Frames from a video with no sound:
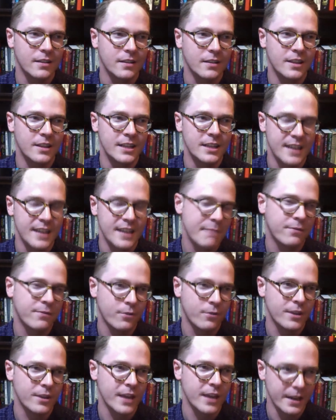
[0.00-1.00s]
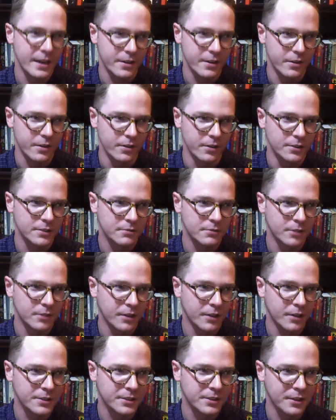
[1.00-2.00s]
the day before the Edgar places when
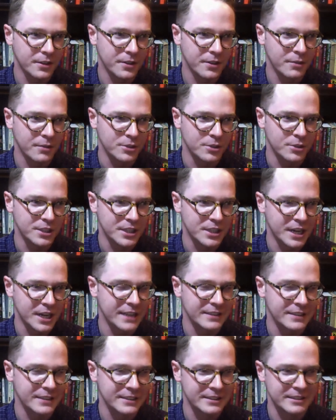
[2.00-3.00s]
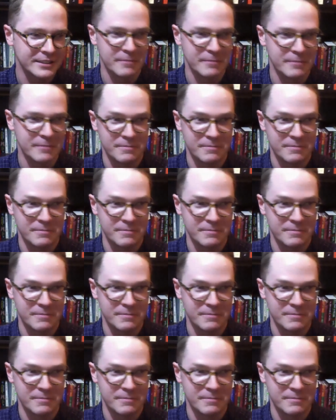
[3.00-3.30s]
all of a sudden there was a chance that